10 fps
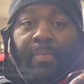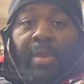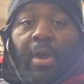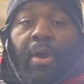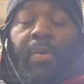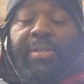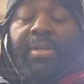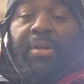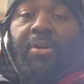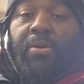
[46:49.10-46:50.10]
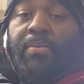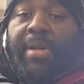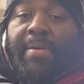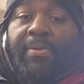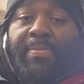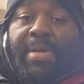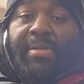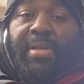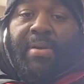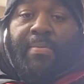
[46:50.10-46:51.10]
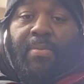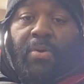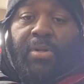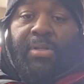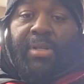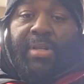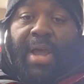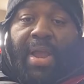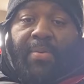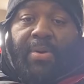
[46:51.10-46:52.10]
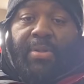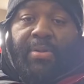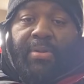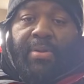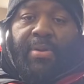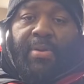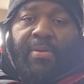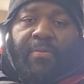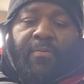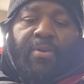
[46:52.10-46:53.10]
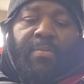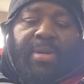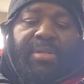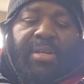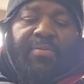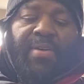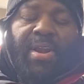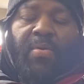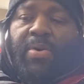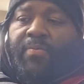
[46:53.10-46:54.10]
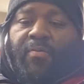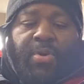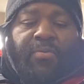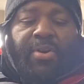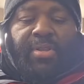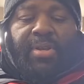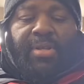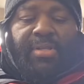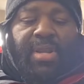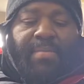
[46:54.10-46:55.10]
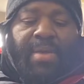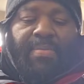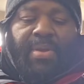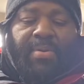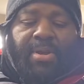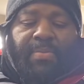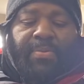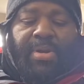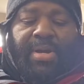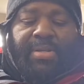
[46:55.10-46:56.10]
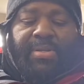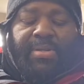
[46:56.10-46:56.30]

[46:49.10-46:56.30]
oh, it's an Akuma that was messed up, or the Daiwa reel messed up. Find out what reel it is, and I might be able to help you guys.